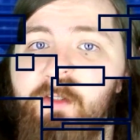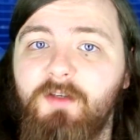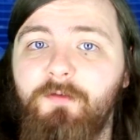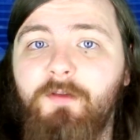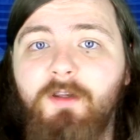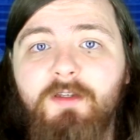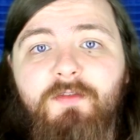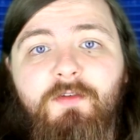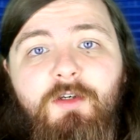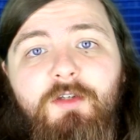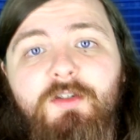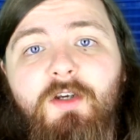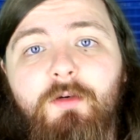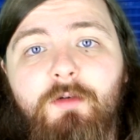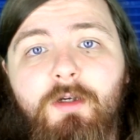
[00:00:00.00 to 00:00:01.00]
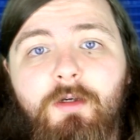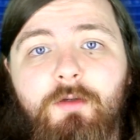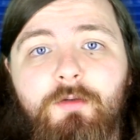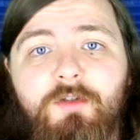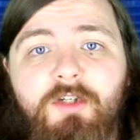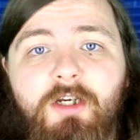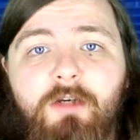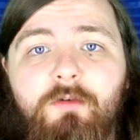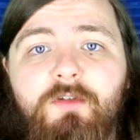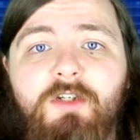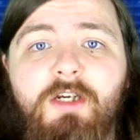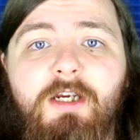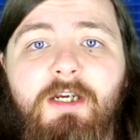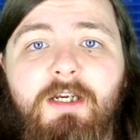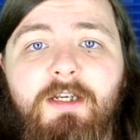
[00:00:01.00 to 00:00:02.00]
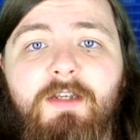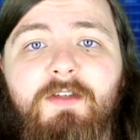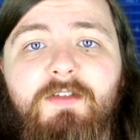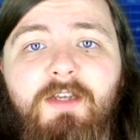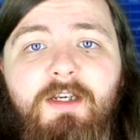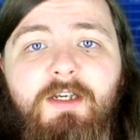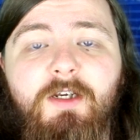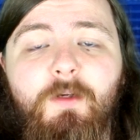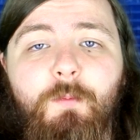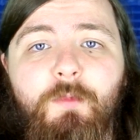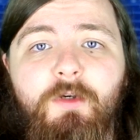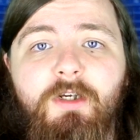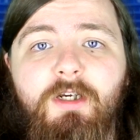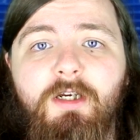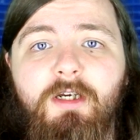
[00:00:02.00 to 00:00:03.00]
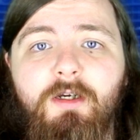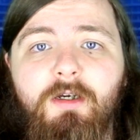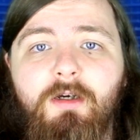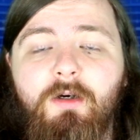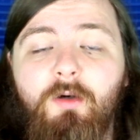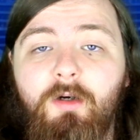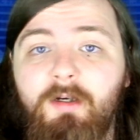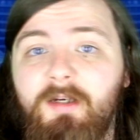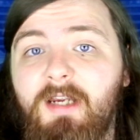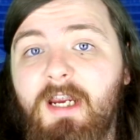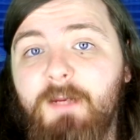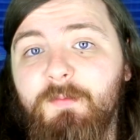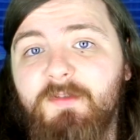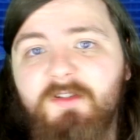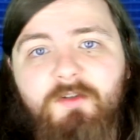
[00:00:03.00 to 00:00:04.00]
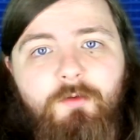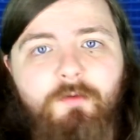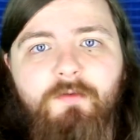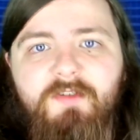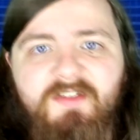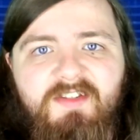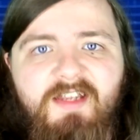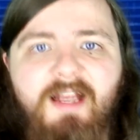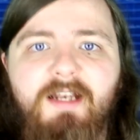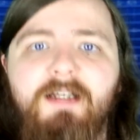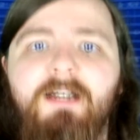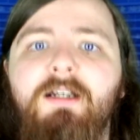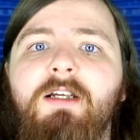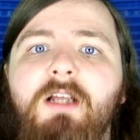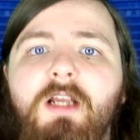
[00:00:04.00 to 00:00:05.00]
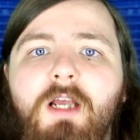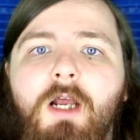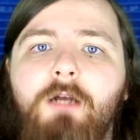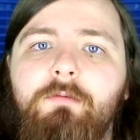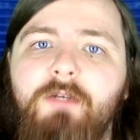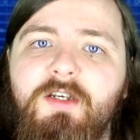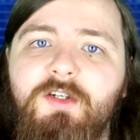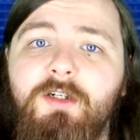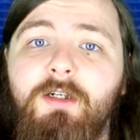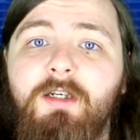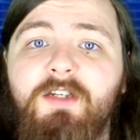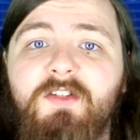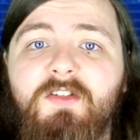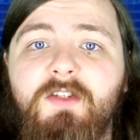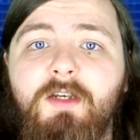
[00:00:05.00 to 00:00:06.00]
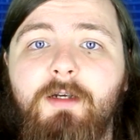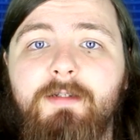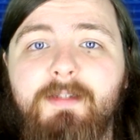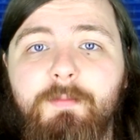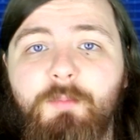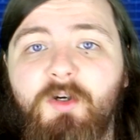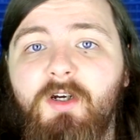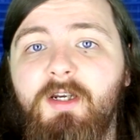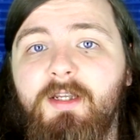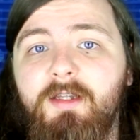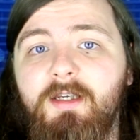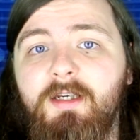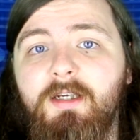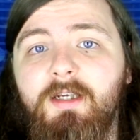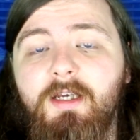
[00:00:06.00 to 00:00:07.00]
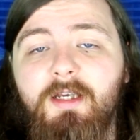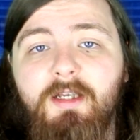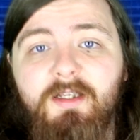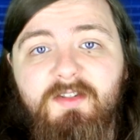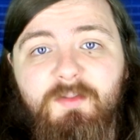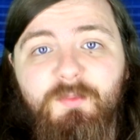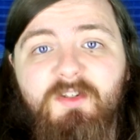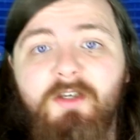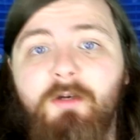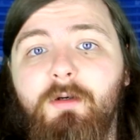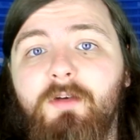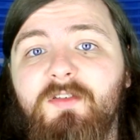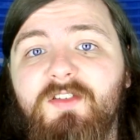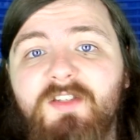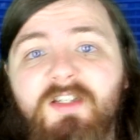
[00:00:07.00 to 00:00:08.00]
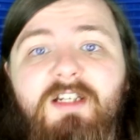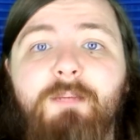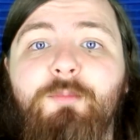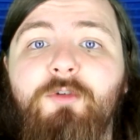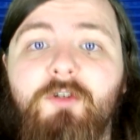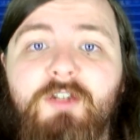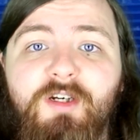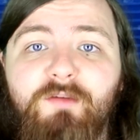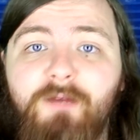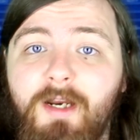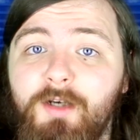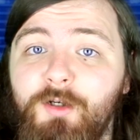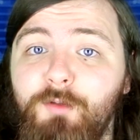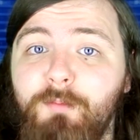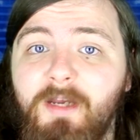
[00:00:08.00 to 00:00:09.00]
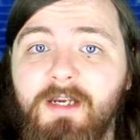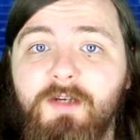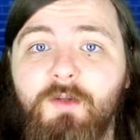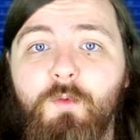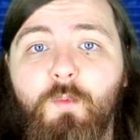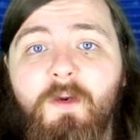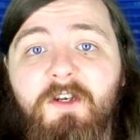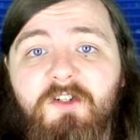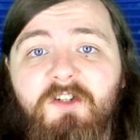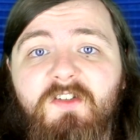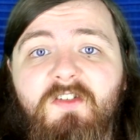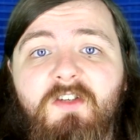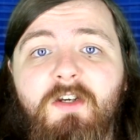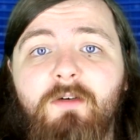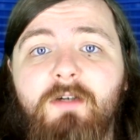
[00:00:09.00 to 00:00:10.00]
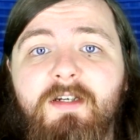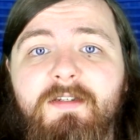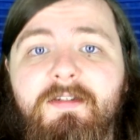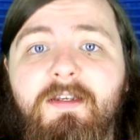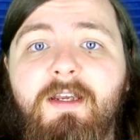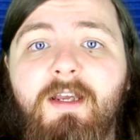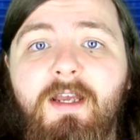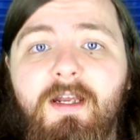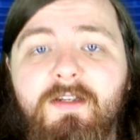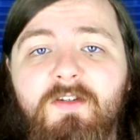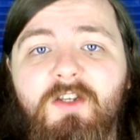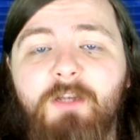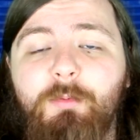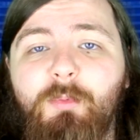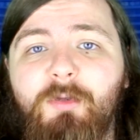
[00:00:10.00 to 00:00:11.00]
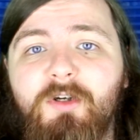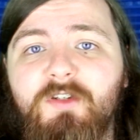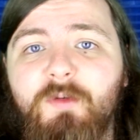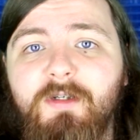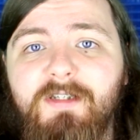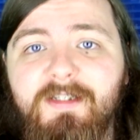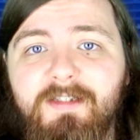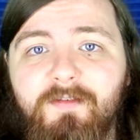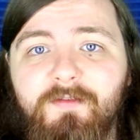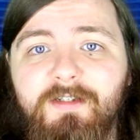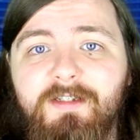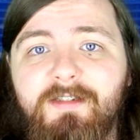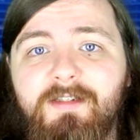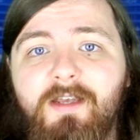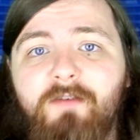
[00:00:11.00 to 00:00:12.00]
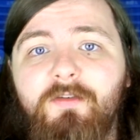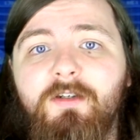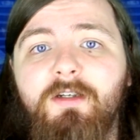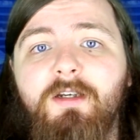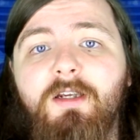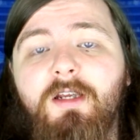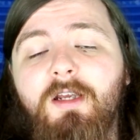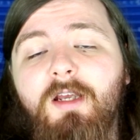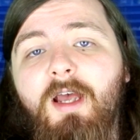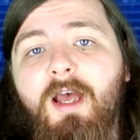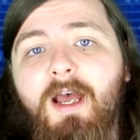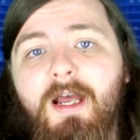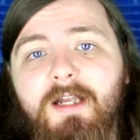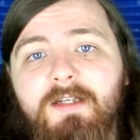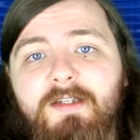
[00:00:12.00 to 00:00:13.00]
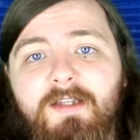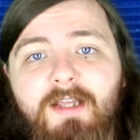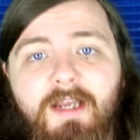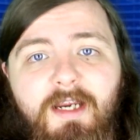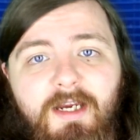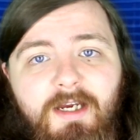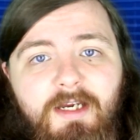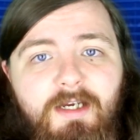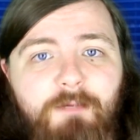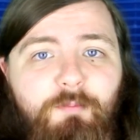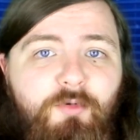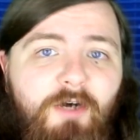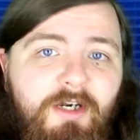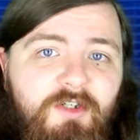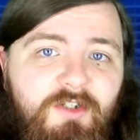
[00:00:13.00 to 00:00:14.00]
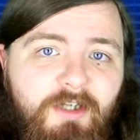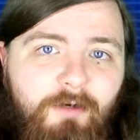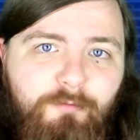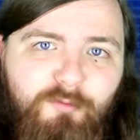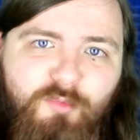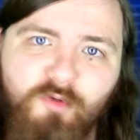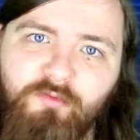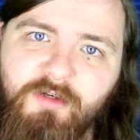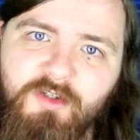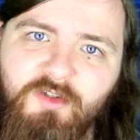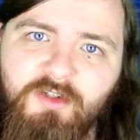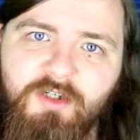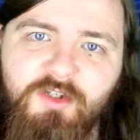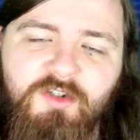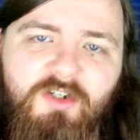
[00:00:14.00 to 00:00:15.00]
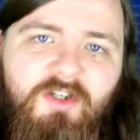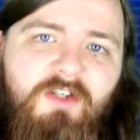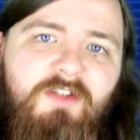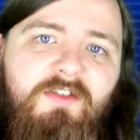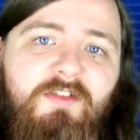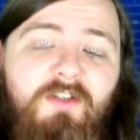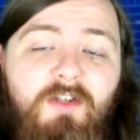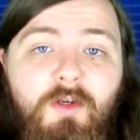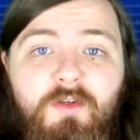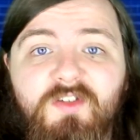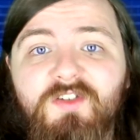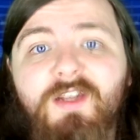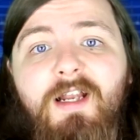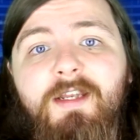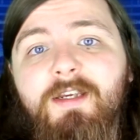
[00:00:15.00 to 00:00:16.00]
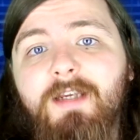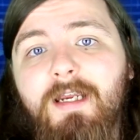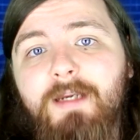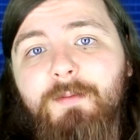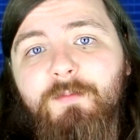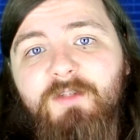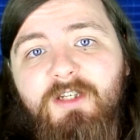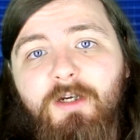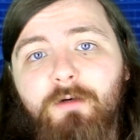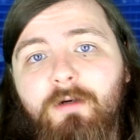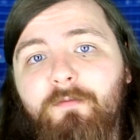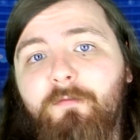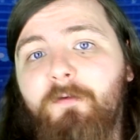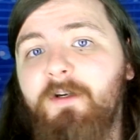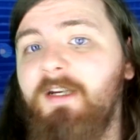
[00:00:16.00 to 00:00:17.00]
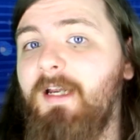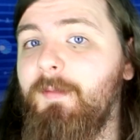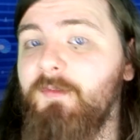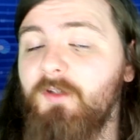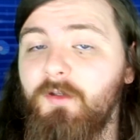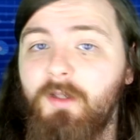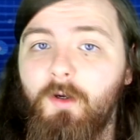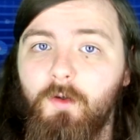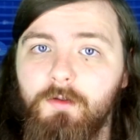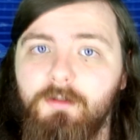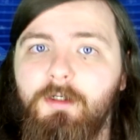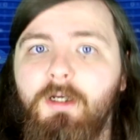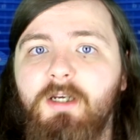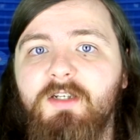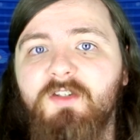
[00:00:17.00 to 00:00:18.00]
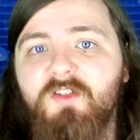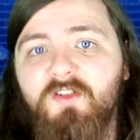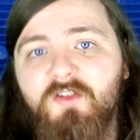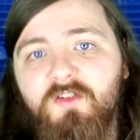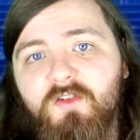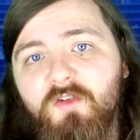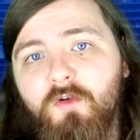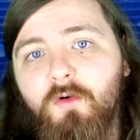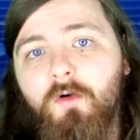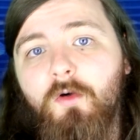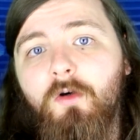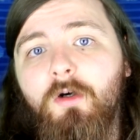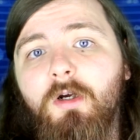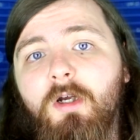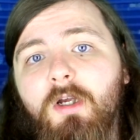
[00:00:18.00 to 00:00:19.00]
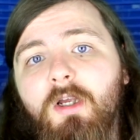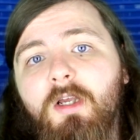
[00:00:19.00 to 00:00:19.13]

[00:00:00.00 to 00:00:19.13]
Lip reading: So for those of you who don't know, GOG is a company or a game sort of seller originally started by a subsidiary of CD Projekt Red, who make the Witcher series and Cyberpunk 2077. And they branched out from originally just, selling DRM-free games on their online store.